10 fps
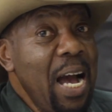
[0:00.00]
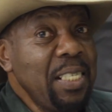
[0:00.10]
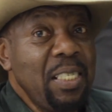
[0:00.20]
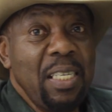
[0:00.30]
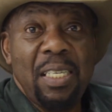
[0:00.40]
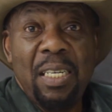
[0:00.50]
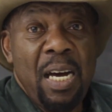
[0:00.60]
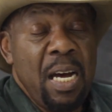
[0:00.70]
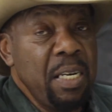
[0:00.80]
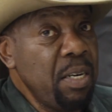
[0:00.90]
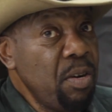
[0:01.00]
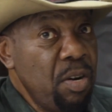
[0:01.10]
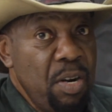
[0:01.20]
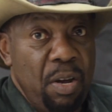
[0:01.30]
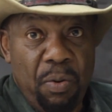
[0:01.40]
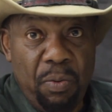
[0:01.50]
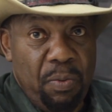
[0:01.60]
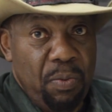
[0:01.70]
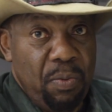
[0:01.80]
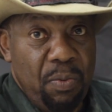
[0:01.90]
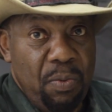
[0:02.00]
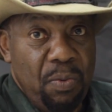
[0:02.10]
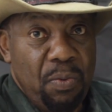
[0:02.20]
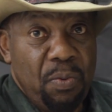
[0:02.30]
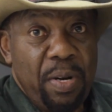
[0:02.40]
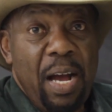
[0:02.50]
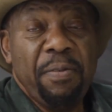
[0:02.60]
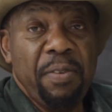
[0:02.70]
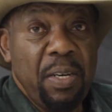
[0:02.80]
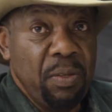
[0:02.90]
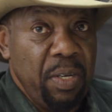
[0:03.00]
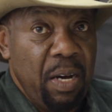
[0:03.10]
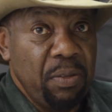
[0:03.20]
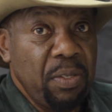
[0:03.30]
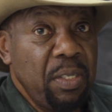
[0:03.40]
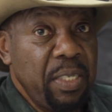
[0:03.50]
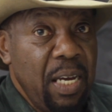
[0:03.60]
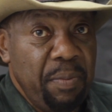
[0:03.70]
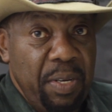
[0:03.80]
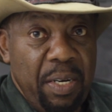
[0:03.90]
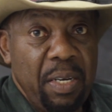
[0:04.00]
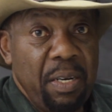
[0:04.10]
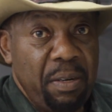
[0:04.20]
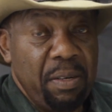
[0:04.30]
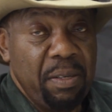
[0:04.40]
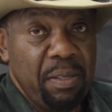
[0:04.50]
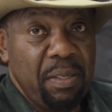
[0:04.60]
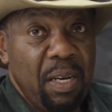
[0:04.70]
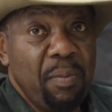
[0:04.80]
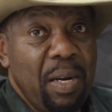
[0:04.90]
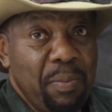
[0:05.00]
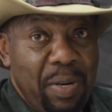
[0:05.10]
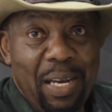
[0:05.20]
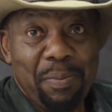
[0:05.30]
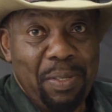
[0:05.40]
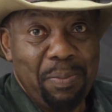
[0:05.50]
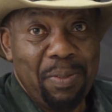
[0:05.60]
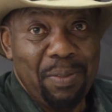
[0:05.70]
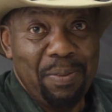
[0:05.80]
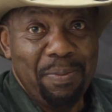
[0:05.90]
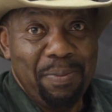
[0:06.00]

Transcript: I did not know what I found out since I've been in here about black people.